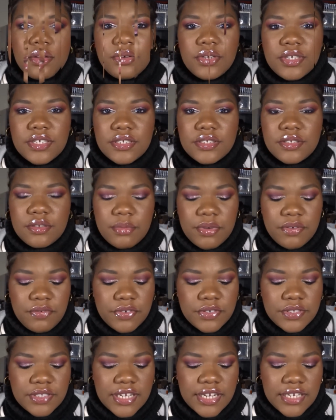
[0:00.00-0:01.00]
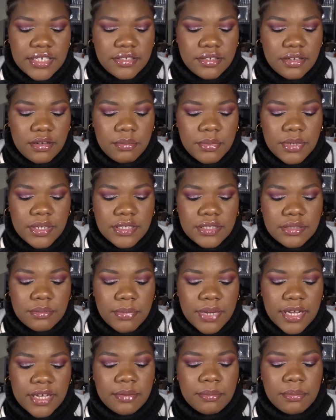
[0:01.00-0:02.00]
Okay, so my first item is
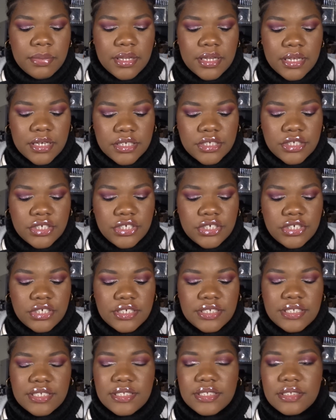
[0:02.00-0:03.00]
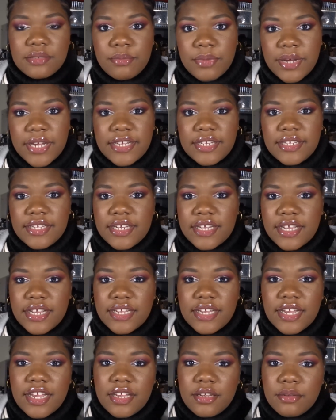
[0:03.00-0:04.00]
my blush. This is my Nicka
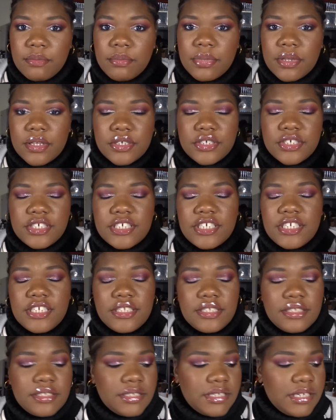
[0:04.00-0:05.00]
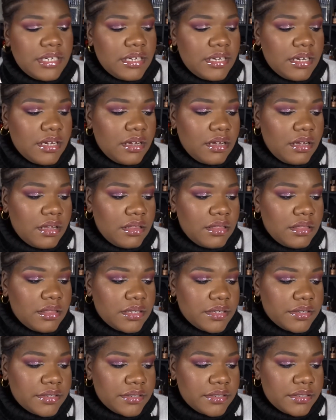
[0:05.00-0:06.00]
K blush in the
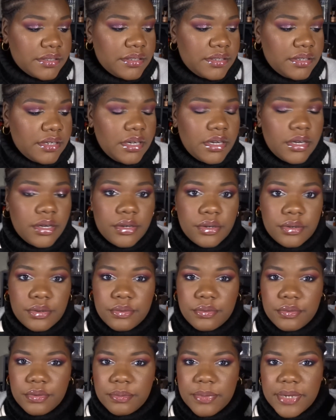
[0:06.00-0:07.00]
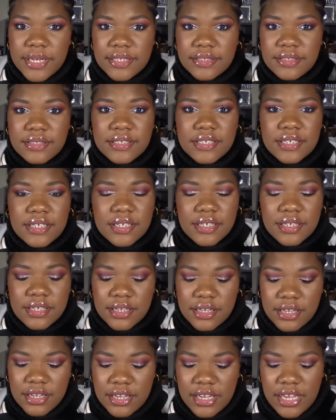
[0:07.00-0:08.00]
color Romantic.
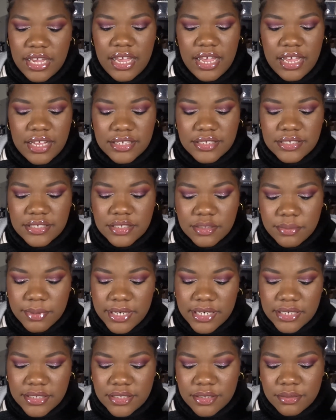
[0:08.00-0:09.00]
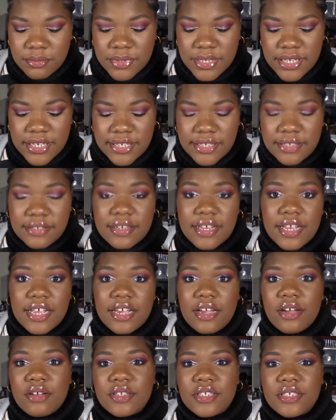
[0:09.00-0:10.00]
Since my last update, I
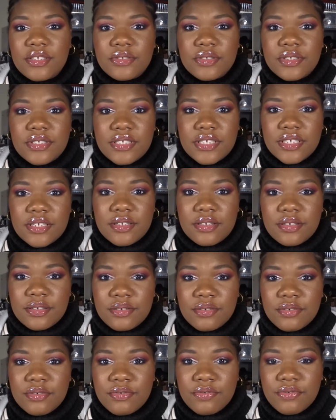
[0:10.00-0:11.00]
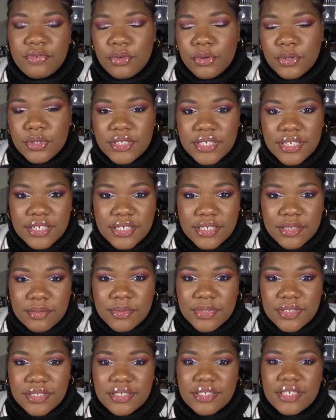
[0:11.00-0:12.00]
only used it 4
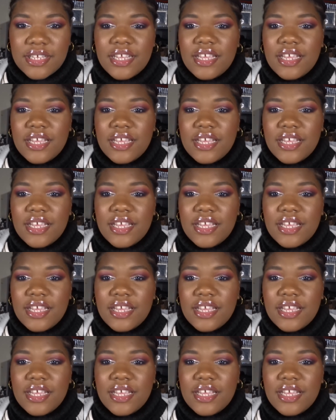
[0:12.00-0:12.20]
times.